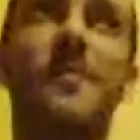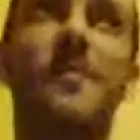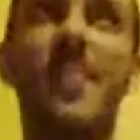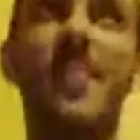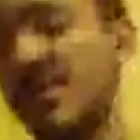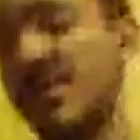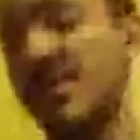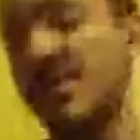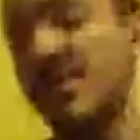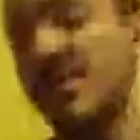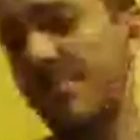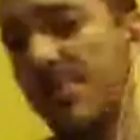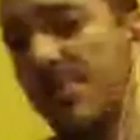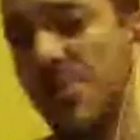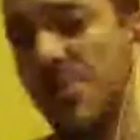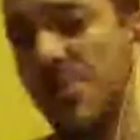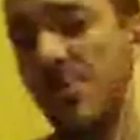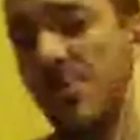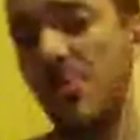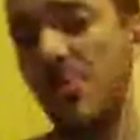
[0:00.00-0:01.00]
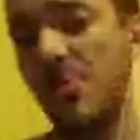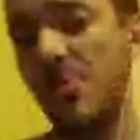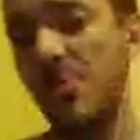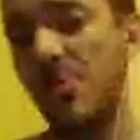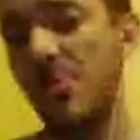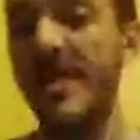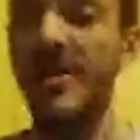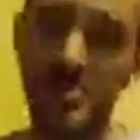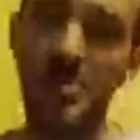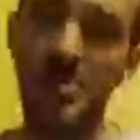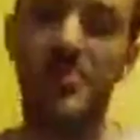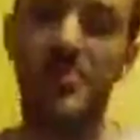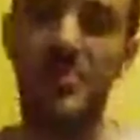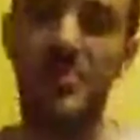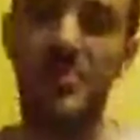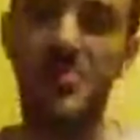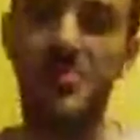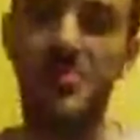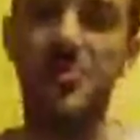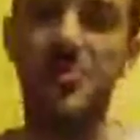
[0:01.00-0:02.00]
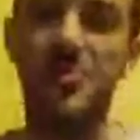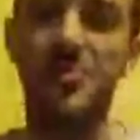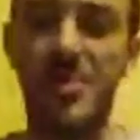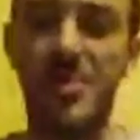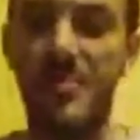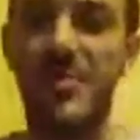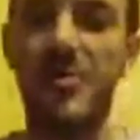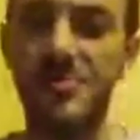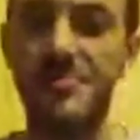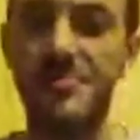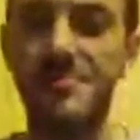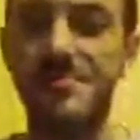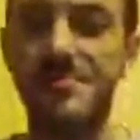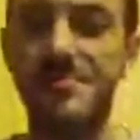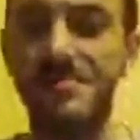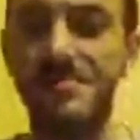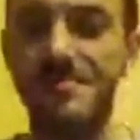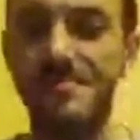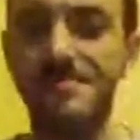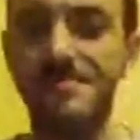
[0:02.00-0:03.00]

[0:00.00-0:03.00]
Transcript: Back to the Future, when he goes to the future type cars.